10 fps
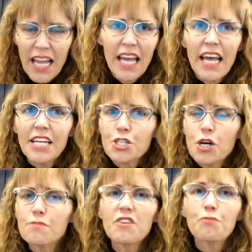In
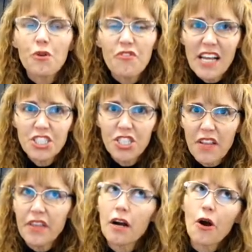terms of prevention,
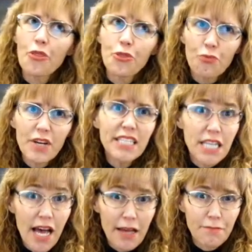there are three
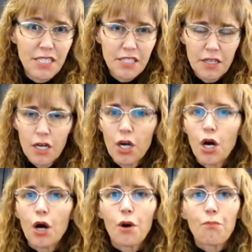types.
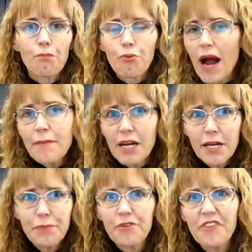Primary
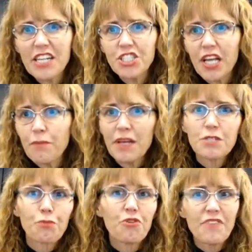prevention means
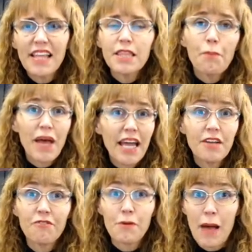prevent the pain
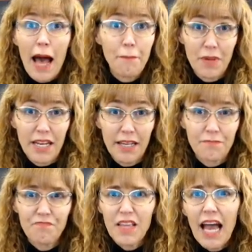from happening.
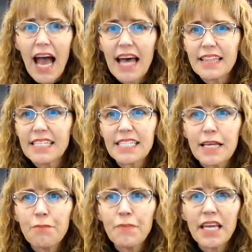And this
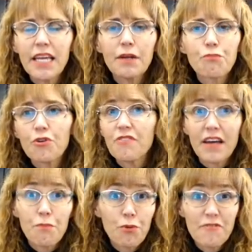can mean prevent,
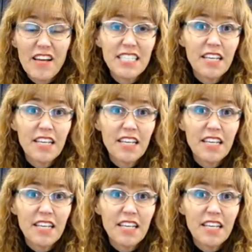preventing